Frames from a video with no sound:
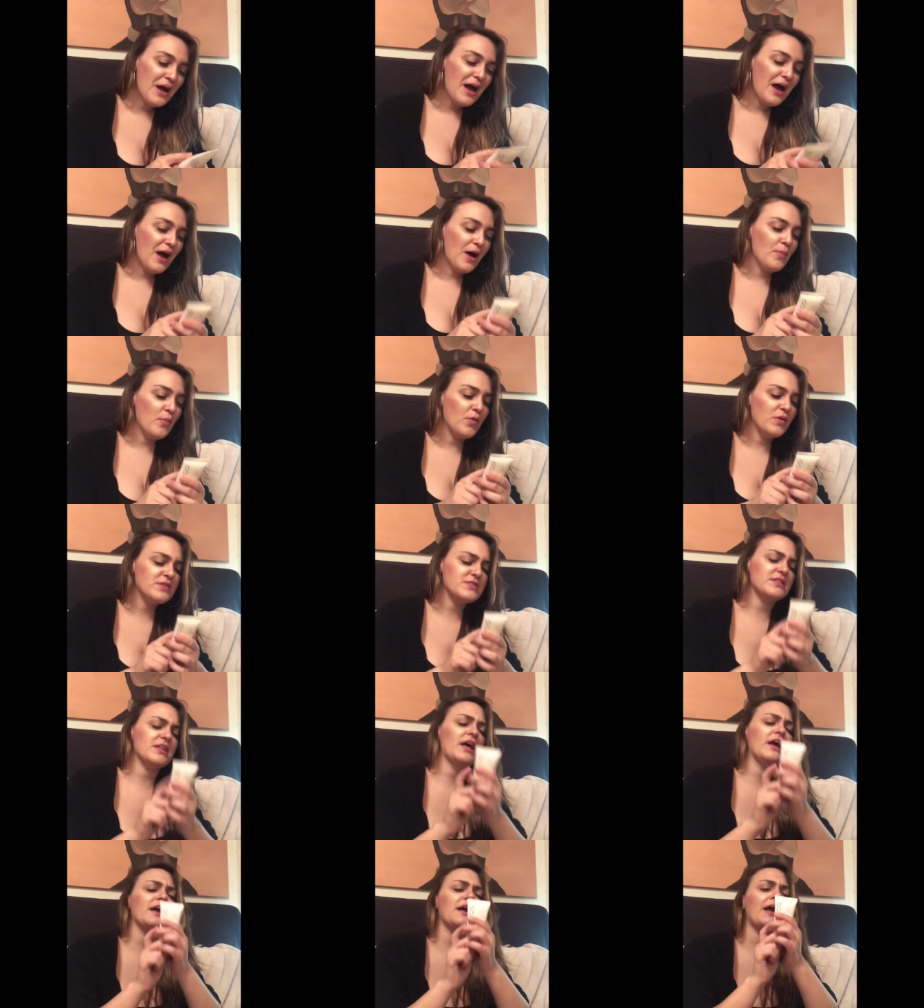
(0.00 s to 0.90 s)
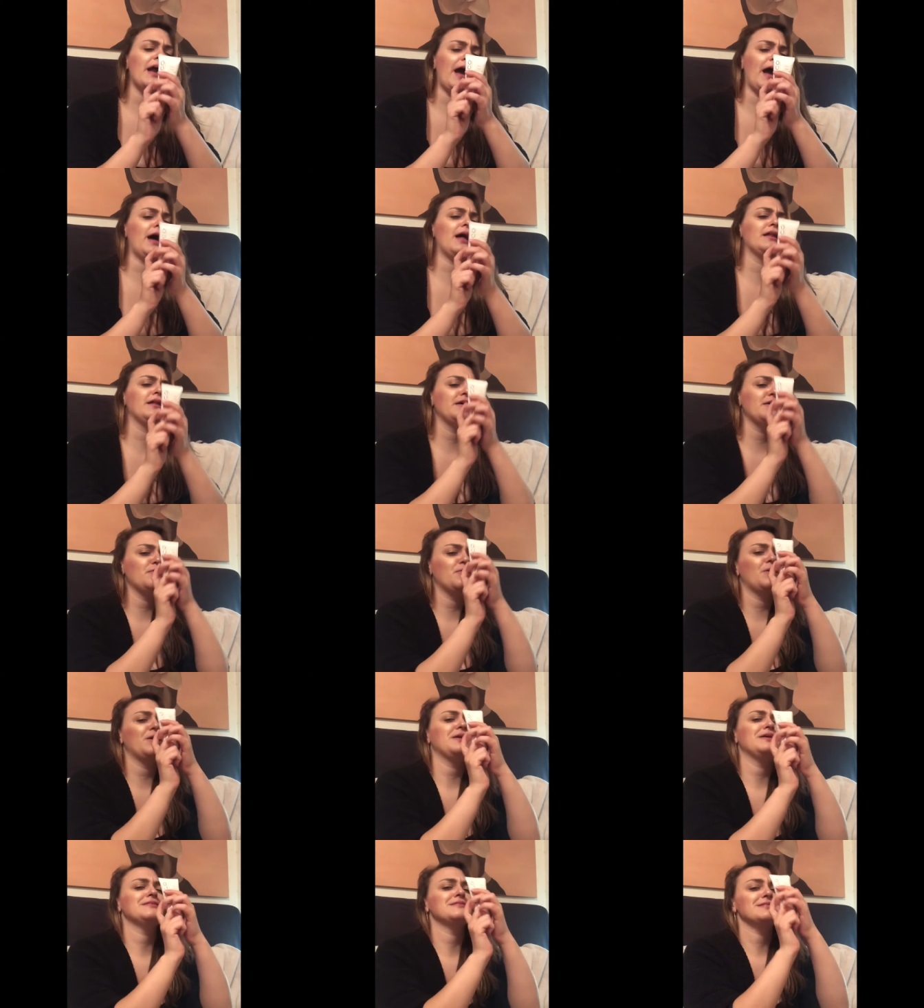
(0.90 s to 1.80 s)
I'm always like, Cali,
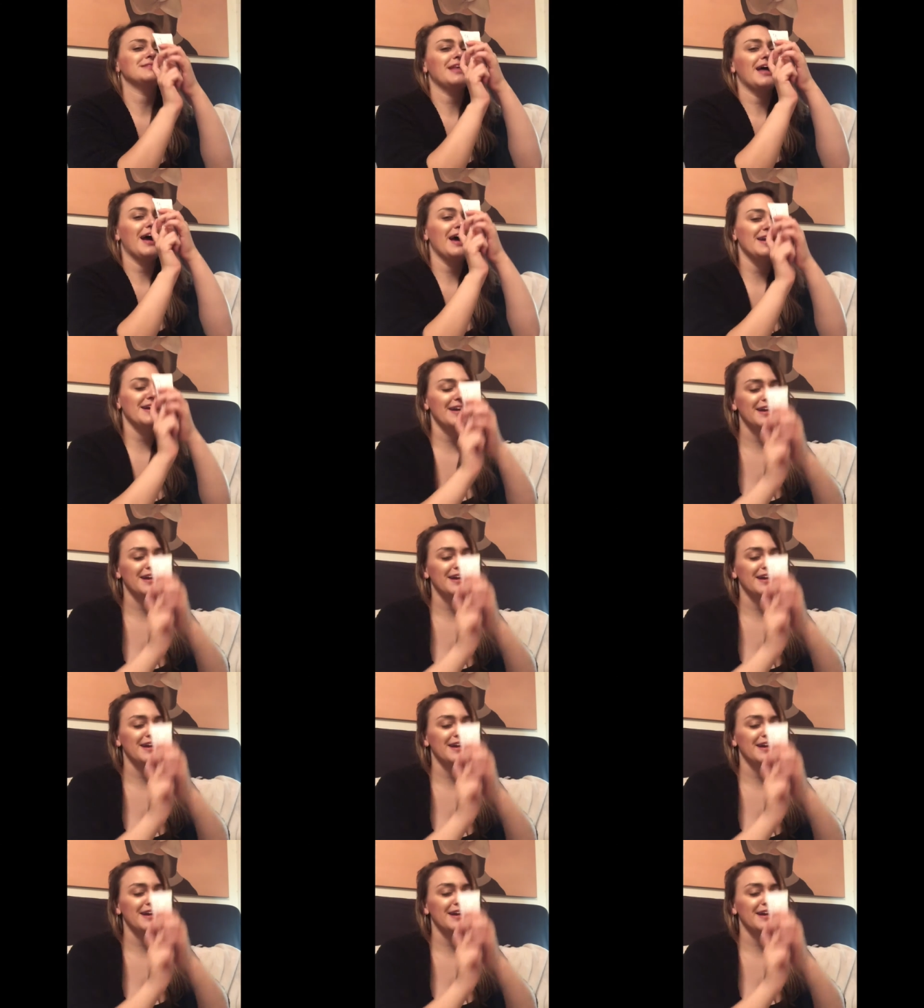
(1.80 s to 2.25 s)
what is that? I